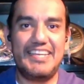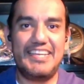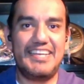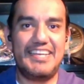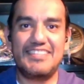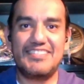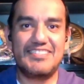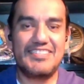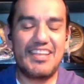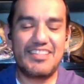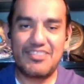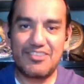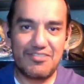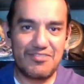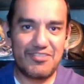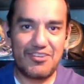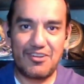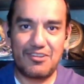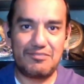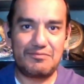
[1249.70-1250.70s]
It's not their
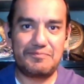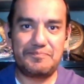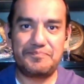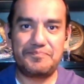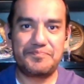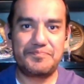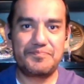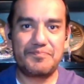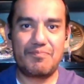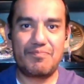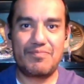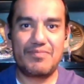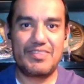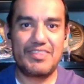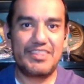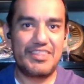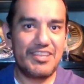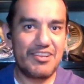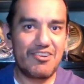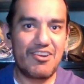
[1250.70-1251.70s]
fault.
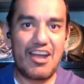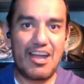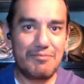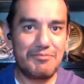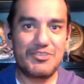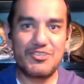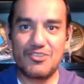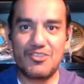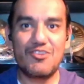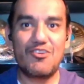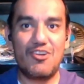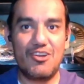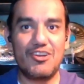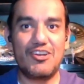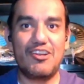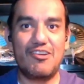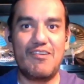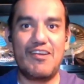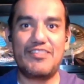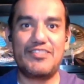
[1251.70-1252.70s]
I'm sure they're all
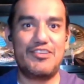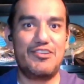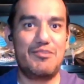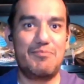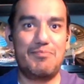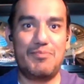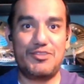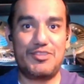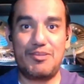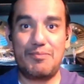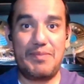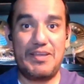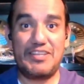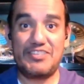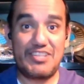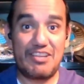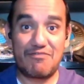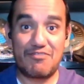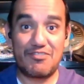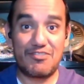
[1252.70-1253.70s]
going to go out there and put their
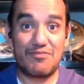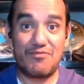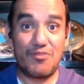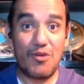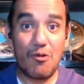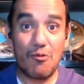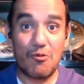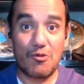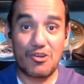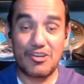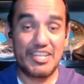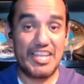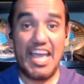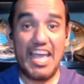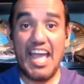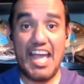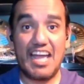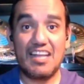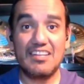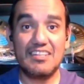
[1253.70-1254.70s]
best effort forward.
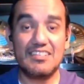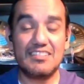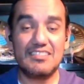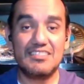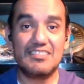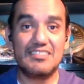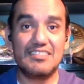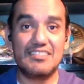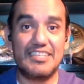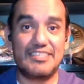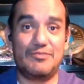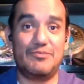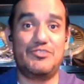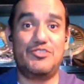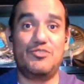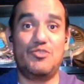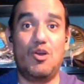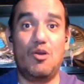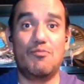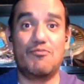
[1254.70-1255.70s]
Yeah, that's what
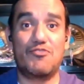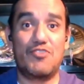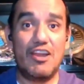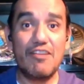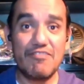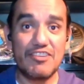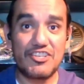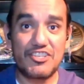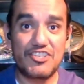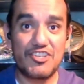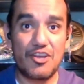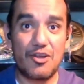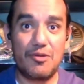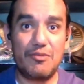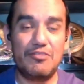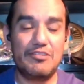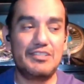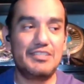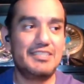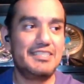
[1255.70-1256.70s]
you hope for every
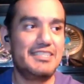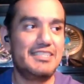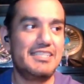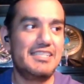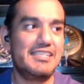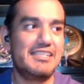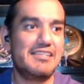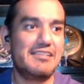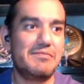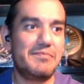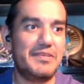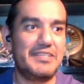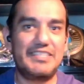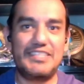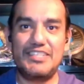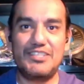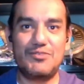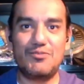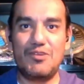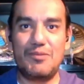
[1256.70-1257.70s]
show. But
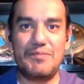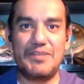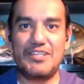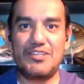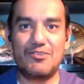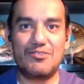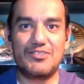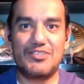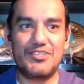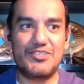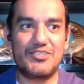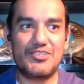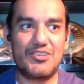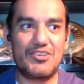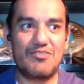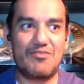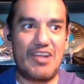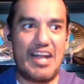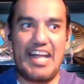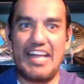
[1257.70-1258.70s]
these women don't
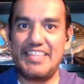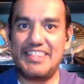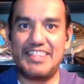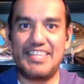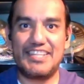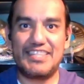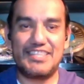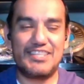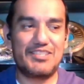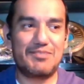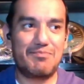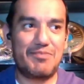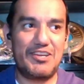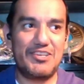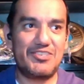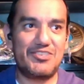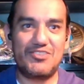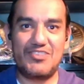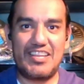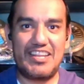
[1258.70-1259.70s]
deserve, I think, this
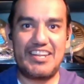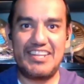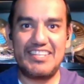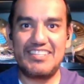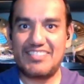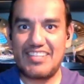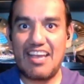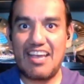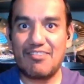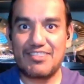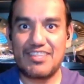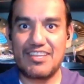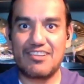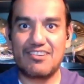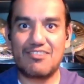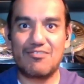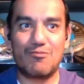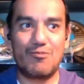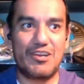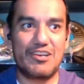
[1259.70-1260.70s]
pressure that is out
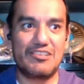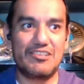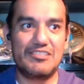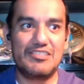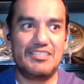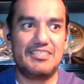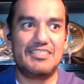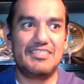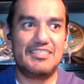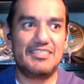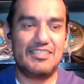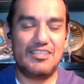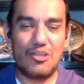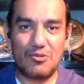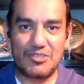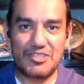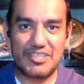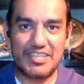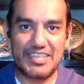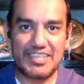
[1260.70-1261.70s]
there where
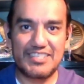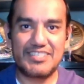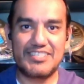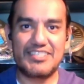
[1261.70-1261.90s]
low ticket